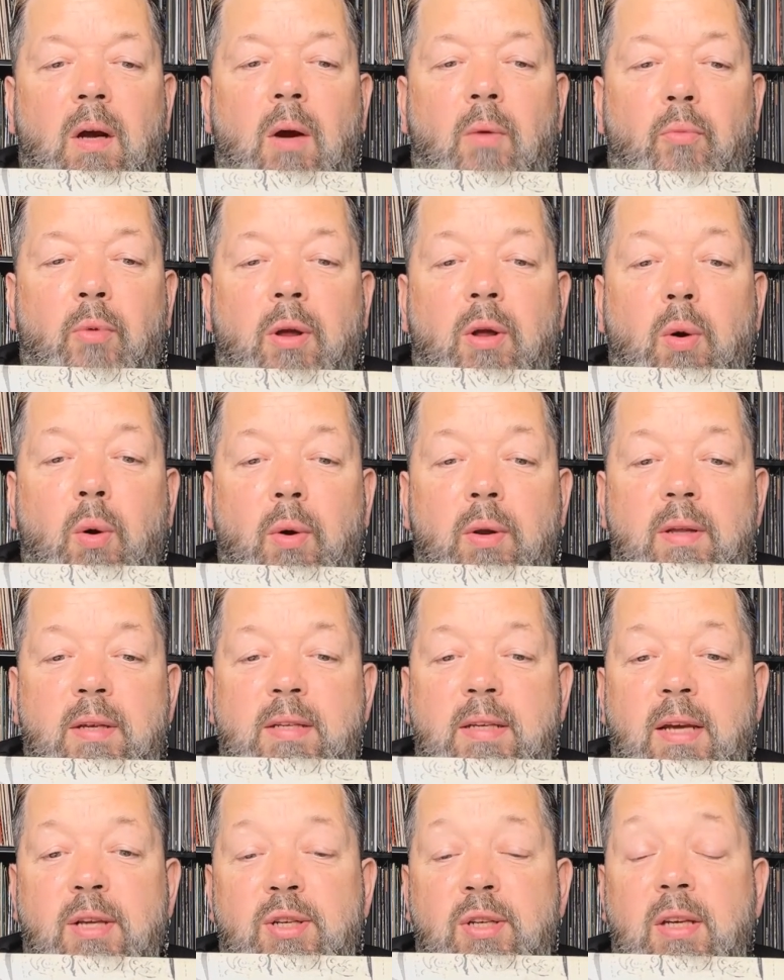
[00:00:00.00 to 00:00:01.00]
Recording this
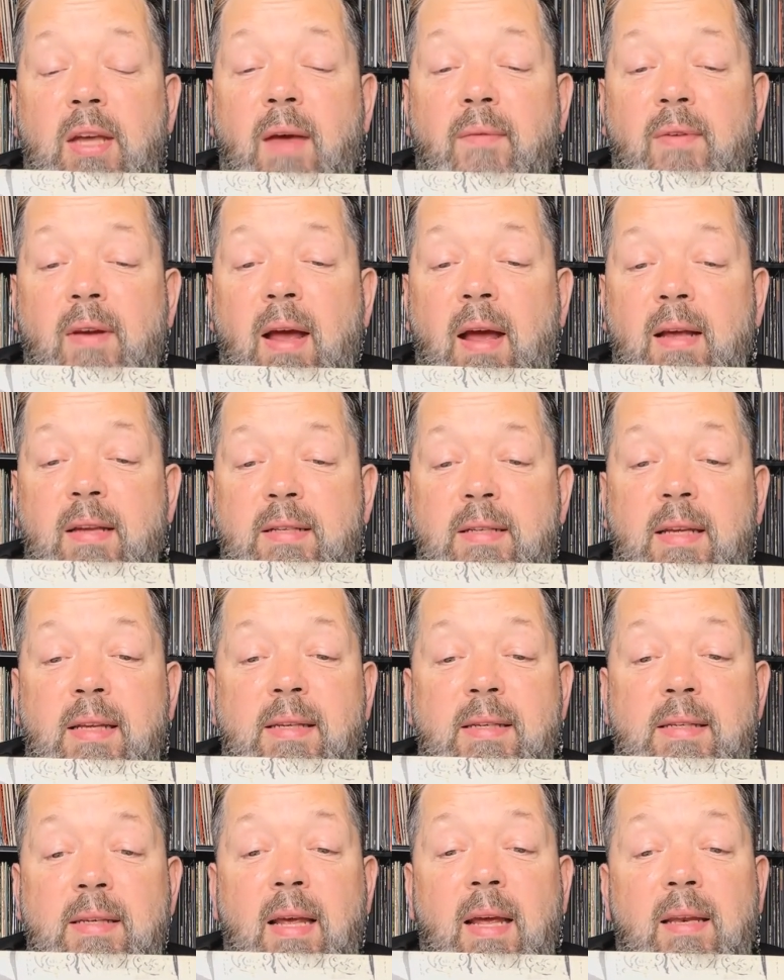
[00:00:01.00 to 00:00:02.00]
session, Kevin
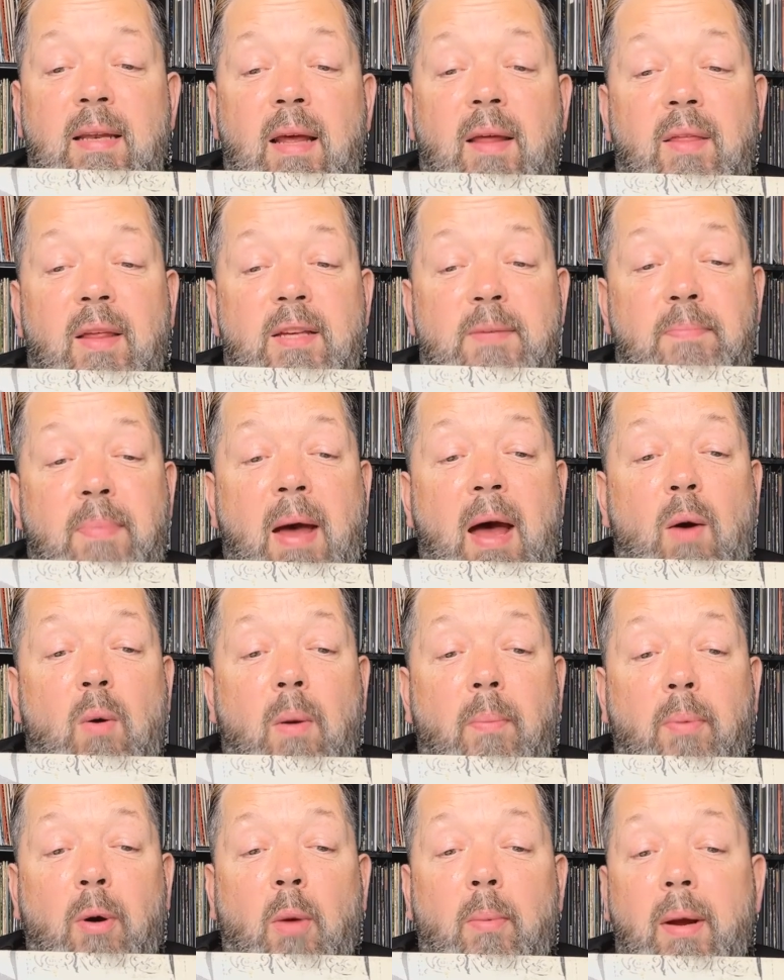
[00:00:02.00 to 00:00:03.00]
Haskins said there's power
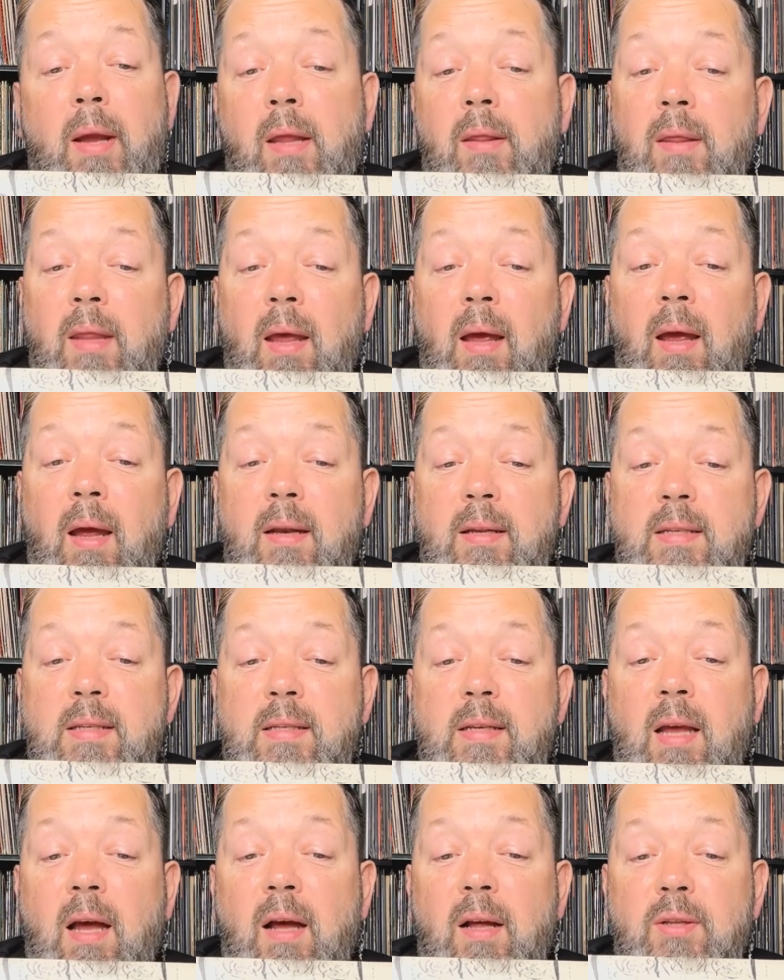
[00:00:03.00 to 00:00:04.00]
pop in there and
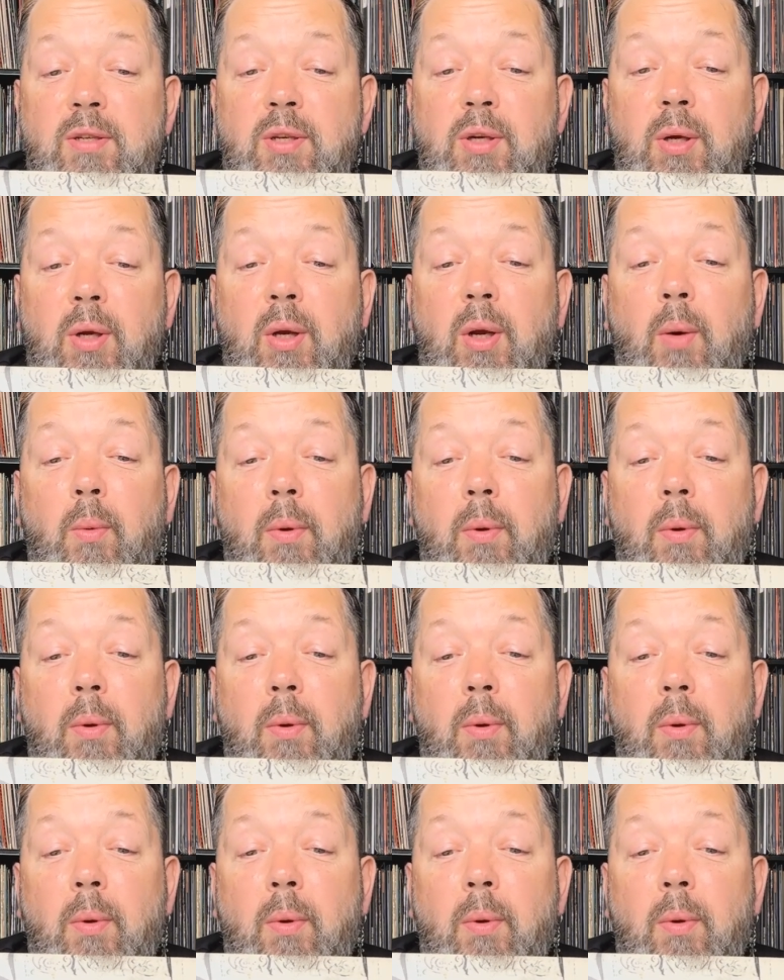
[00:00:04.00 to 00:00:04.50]
ska too.